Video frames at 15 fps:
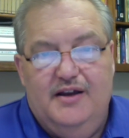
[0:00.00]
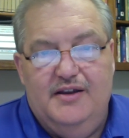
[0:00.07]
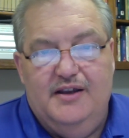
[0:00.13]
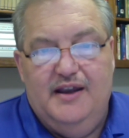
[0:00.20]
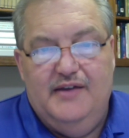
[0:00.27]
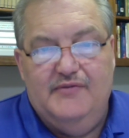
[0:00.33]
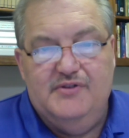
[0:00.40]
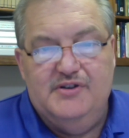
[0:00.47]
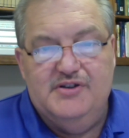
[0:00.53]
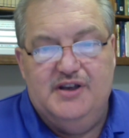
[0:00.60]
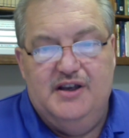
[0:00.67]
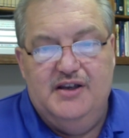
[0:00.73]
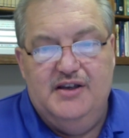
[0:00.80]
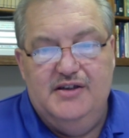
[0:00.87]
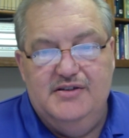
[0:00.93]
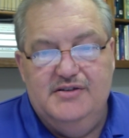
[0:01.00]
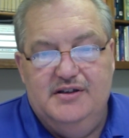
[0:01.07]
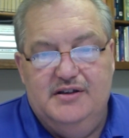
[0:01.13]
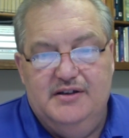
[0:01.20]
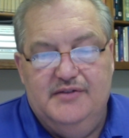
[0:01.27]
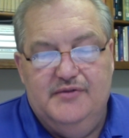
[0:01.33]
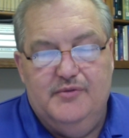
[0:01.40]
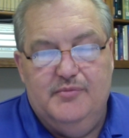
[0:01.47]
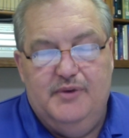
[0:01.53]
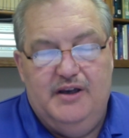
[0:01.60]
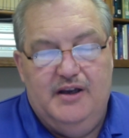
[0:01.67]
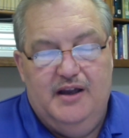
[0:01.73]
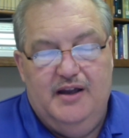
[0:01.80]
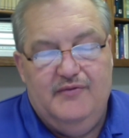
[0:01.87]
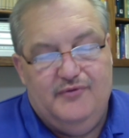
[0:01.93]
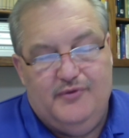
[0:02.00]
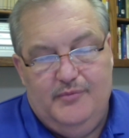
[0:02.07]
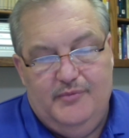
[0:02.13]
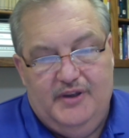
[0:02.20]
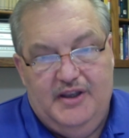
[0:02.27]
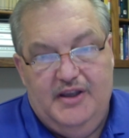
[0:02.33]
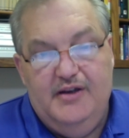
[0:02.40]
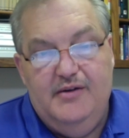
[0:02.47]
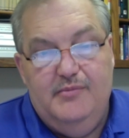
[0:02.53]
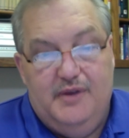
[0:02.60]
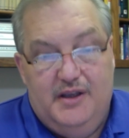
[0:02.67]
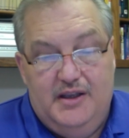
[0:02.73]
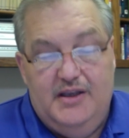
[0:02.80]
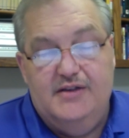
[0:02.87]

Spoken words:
You have to say he's delivered me not from the enemy.